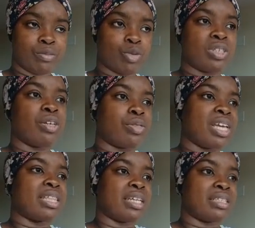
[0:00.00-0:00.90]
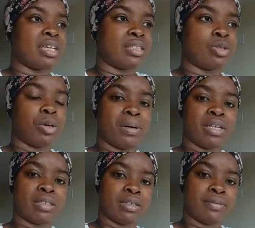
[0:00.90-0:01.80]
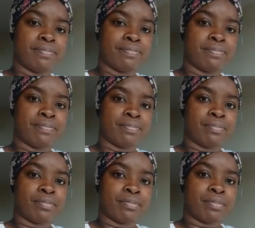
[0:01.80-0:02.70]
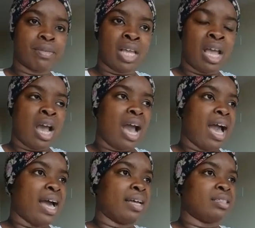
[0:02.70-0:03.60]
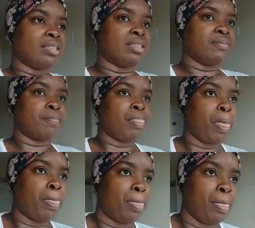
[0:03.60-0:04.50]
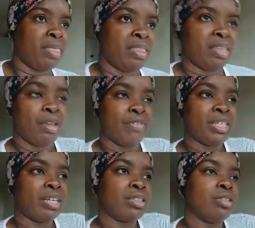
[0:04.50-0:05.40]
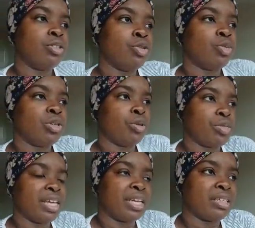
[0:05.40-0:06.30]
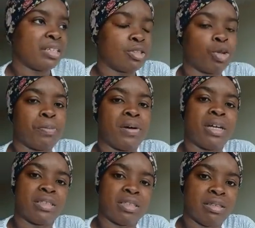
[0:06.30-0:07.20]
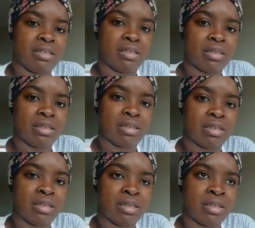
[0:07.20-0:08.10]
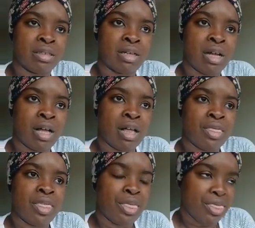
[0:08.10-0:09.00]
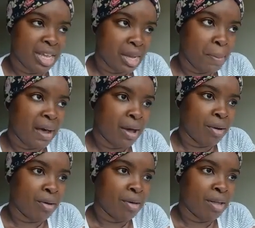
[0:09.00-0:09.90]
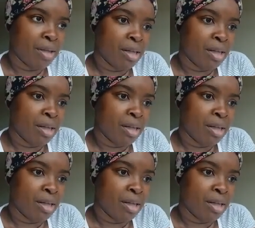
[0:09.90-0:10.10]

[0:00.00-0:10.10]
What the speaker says: What do you think that does to a person? And if it doesn't do what you think it does to a person, then think about